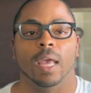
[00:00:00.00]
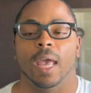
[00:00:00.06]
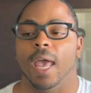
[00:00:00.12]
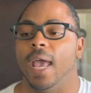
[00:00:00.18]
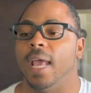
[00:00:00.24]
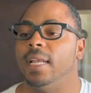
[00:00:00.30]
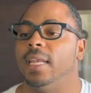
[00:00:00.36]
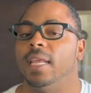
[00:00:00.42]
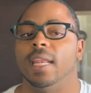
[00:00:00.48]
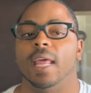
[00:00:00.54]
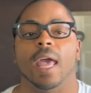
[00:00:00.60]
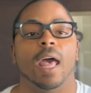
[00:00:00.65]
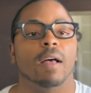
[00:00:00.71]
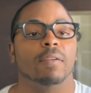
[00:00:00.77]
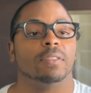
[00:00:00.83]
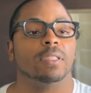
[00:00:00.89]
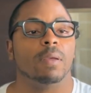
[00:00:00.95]
and then
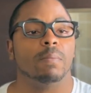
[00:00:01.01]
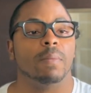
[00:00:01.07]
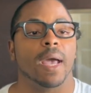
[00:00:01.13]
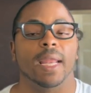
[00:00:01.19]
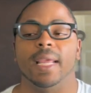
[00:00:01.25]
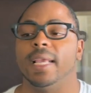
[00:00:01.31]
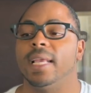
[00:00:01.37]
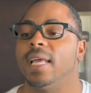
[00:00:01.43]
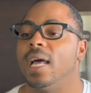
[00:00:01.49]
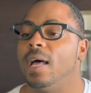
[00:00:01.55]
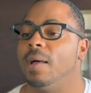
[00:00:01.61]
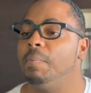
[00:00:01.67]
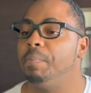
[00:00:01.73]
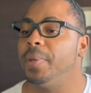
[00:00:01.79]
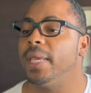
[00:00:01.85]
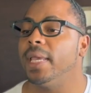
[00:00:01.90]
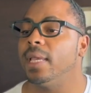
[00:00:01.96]
have somebody come
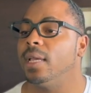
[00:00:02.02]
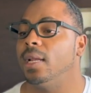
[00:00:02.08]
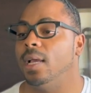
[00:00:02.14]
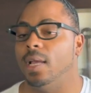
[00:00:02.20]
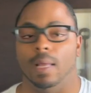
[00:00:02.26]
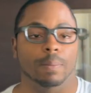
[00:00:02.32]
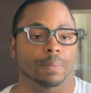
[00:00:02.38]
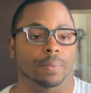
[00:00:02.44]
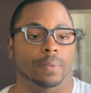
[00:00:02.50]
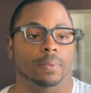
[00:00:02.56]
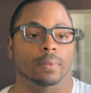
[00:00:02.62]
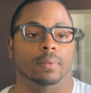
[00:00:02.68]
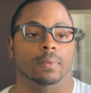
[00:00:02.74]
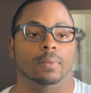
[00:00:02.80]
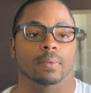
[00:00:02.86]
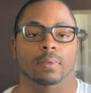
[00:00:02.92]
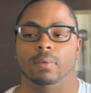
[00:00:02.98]
pick it up
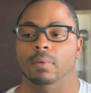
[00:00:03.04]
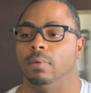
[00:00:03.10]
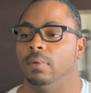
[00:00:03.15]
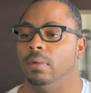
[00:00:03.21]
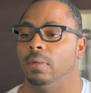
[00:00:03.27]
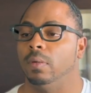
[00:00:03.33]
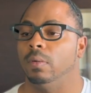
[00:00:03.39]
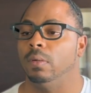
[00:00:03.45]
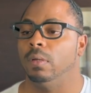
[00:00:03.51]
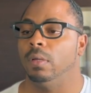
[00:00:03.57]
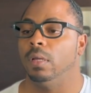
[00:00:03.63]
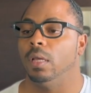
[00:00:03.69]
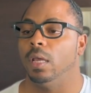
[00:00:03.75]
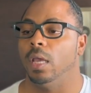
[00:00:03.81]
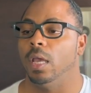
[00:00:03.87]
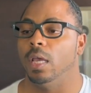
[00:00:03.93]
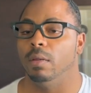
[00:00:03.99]

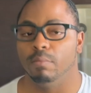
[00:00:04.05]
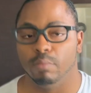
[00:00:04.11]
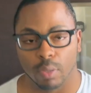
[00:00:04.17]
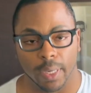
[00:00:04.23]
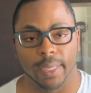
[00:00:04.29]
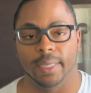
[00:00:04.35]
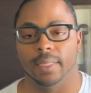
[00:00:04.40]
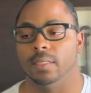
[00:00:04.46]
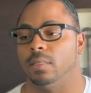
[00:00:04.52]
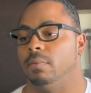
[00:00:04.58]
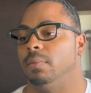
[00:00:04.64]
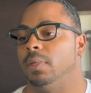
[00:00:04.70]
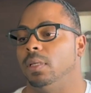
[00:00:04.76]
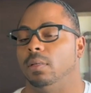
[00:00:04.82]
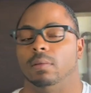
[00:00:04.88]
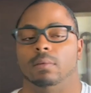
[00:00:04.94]
and bring it to me.